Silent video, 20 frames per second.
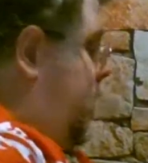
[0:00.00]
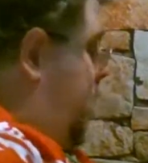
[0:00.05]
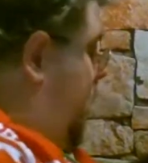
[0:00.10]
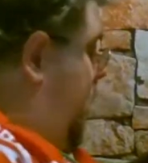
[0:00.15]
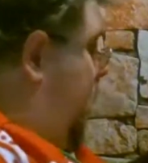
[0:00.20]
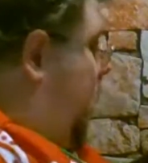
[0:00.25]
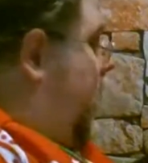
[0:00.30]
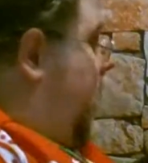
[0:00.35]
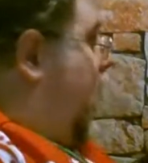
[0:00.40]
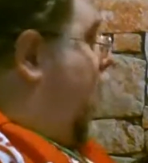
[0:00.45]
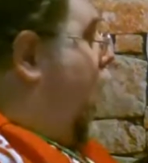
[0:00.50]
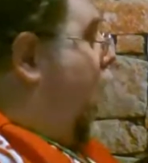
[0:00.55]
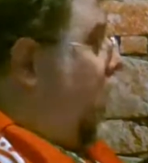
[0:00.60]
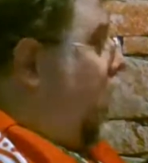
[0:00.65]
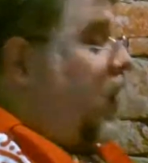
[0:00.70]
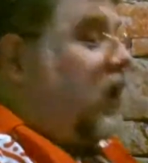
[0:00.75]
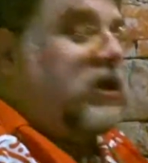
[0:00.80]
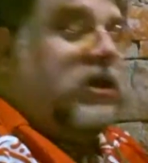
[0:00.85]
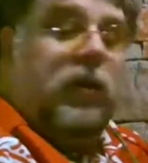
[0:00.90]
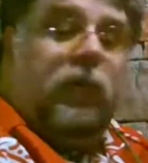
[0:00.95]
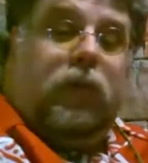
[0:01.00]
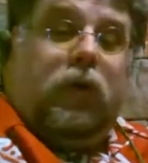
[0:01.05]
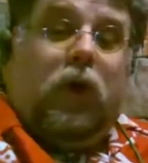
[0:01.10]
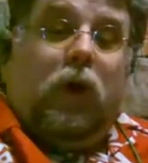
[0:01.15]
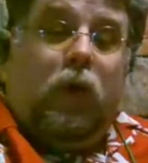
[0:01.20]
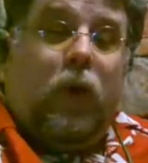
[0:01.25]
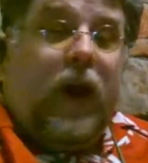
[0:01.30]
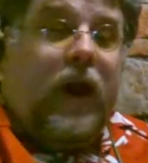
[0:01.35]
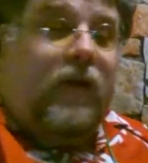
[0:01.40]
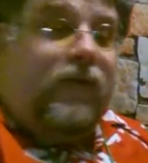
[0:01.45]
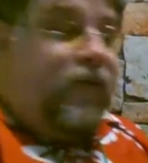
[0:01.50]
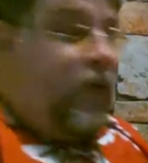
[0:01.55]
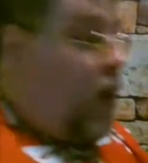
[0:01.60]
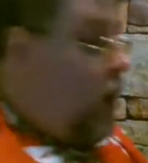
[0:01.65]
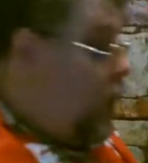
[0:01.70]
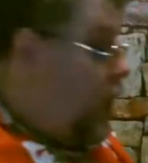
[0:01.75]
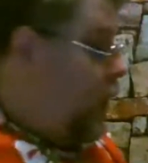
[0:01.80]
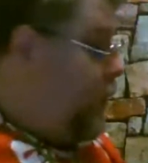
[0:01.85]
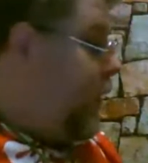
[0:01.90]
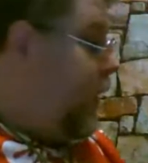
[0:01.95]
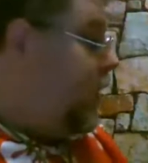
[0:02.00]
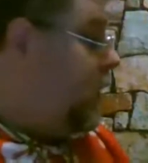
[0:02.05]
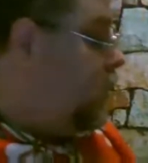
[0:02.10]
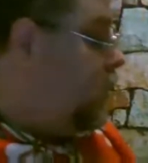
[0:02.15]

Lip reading: I got some good rate of fire on my